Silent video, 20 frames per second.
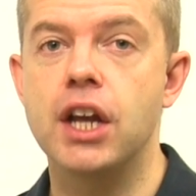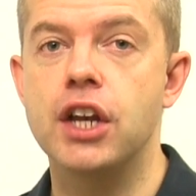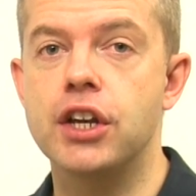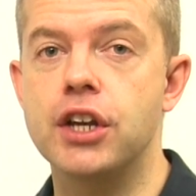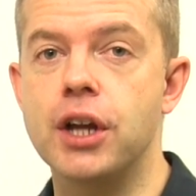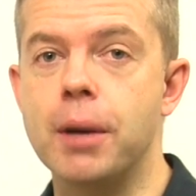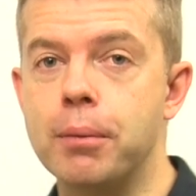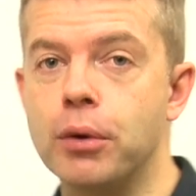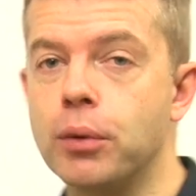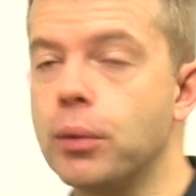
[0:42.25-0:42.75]

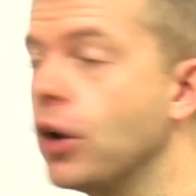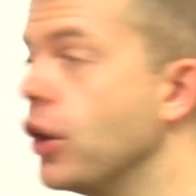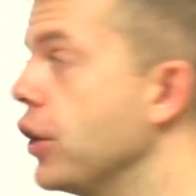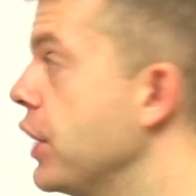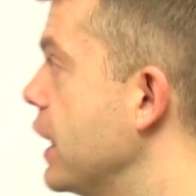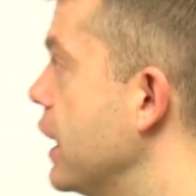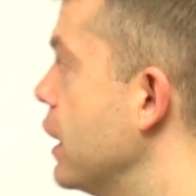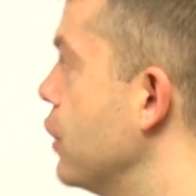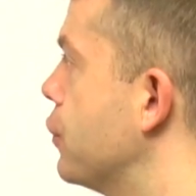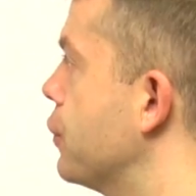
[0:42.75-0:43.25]
Number
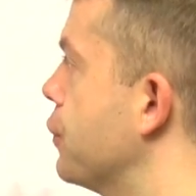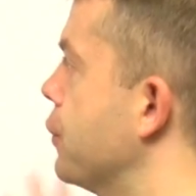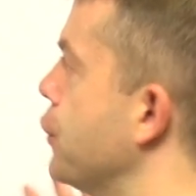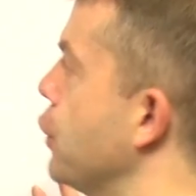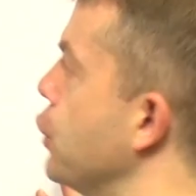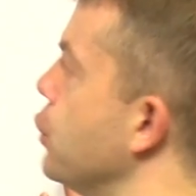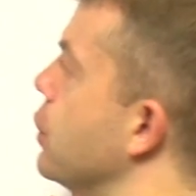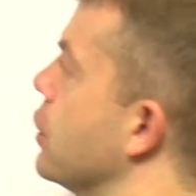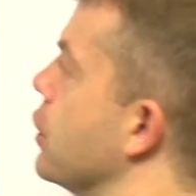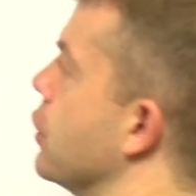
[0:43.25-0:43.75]
one is
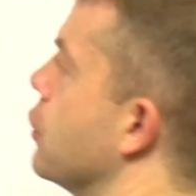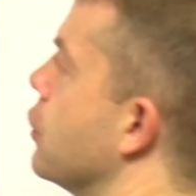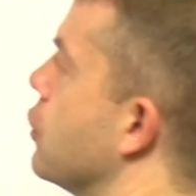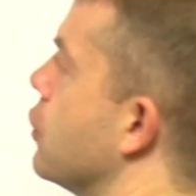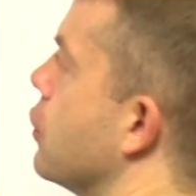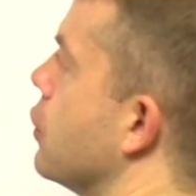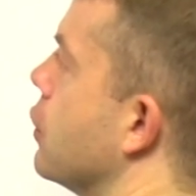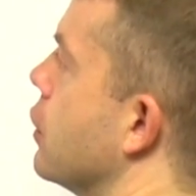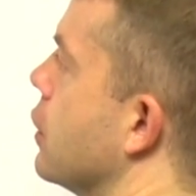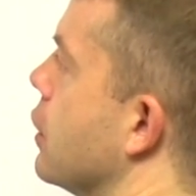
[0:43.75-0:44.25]

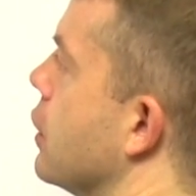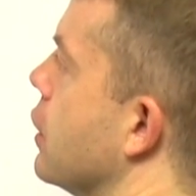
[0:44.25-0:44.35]
focus.